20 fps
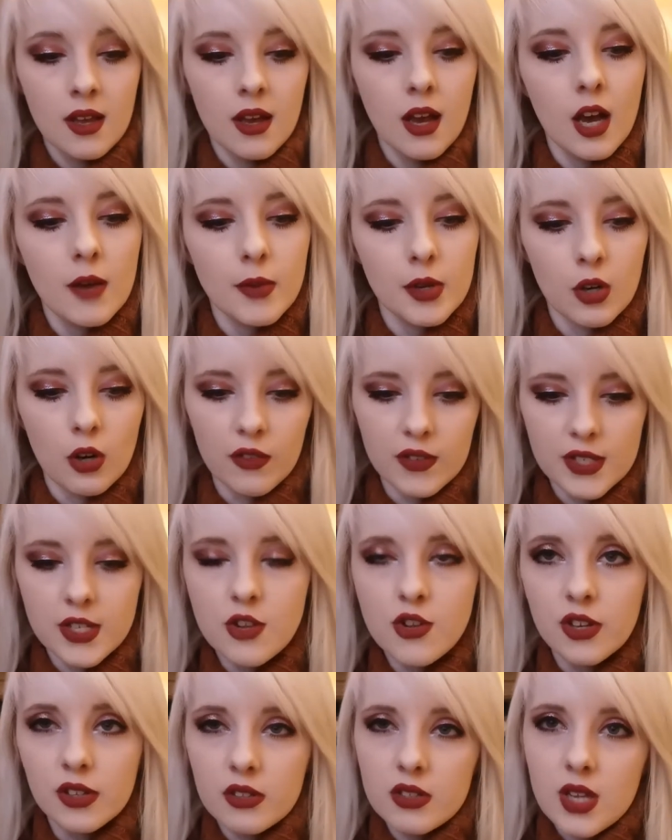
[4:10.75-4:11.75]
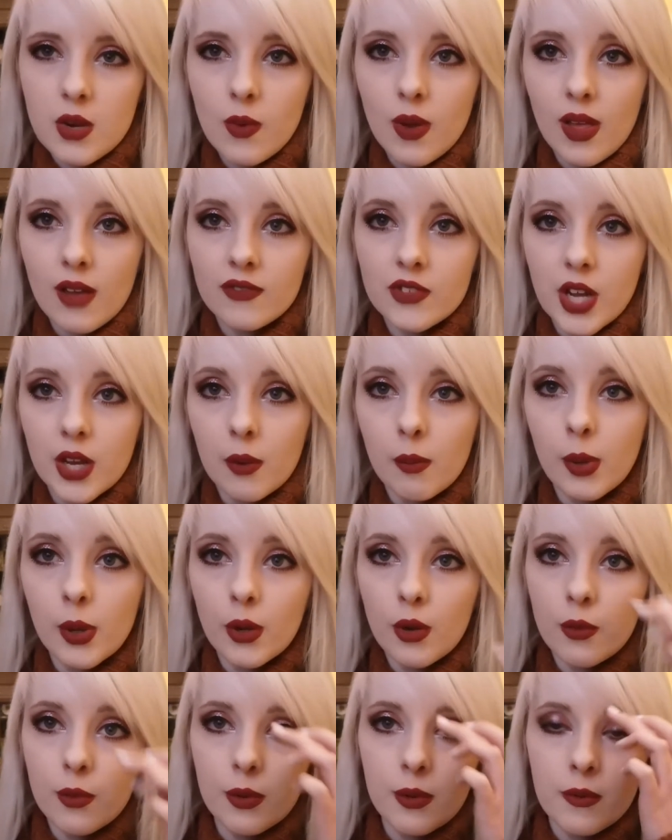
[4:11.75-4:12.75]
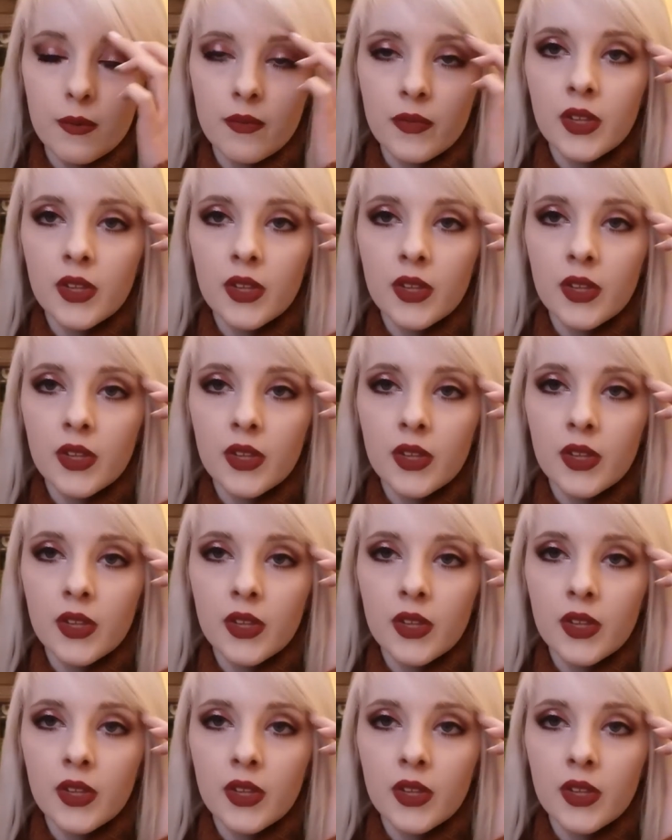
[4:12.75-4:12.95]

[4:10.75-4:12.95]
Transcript: and obviously you can see where they've done a poop.